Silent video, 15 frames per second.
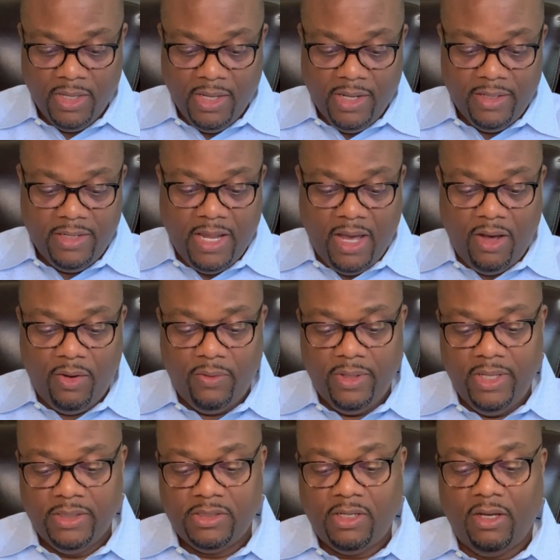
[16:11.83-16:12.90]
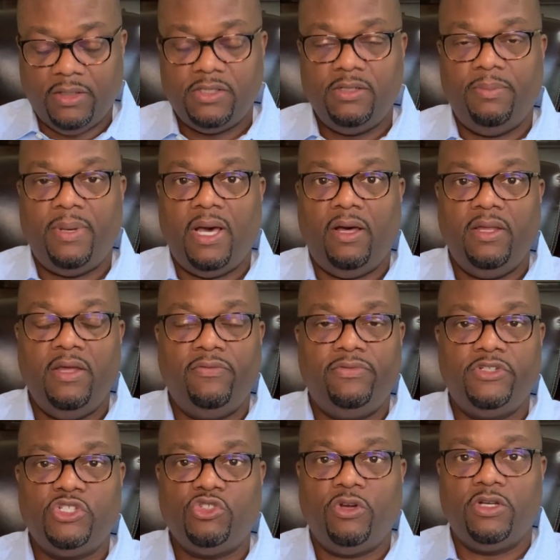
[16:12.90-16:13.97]
Now, it talks about
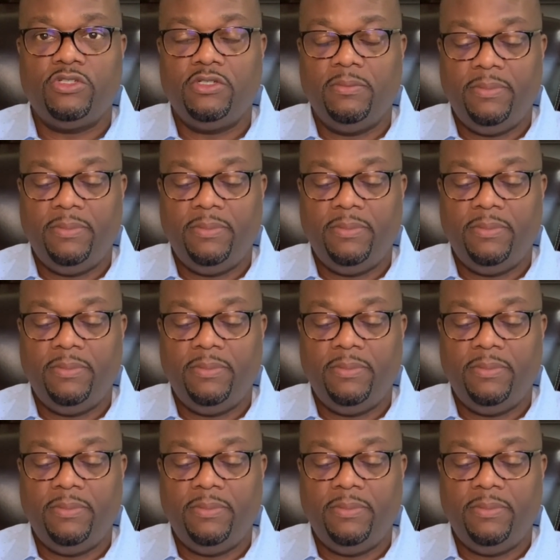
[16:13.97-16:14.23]
infrastructure